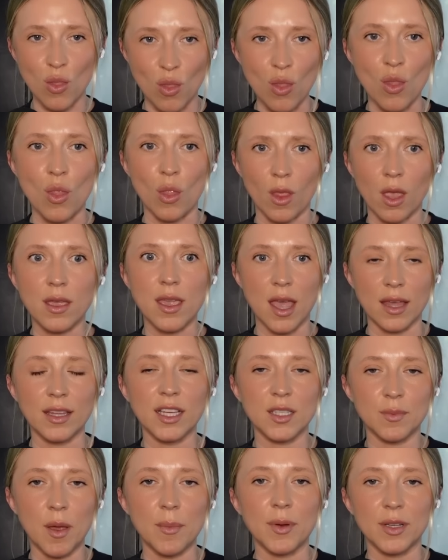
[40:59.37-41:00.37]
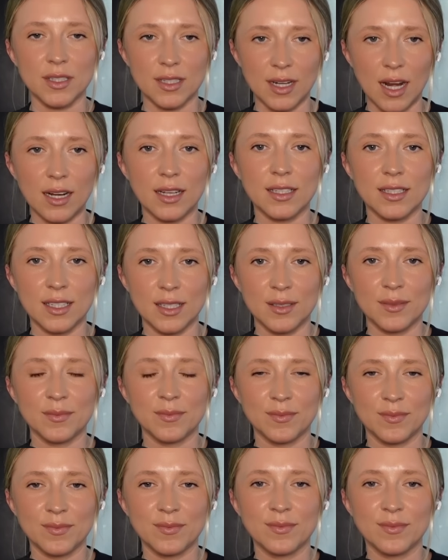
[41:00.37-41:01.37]
mm, that just yeah, showed us
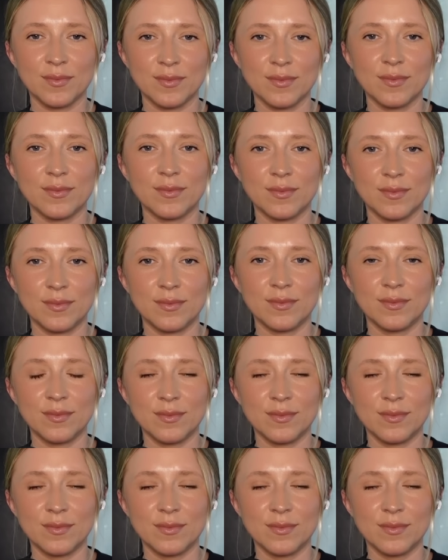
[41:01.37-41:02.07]
is that you have mm-hmm.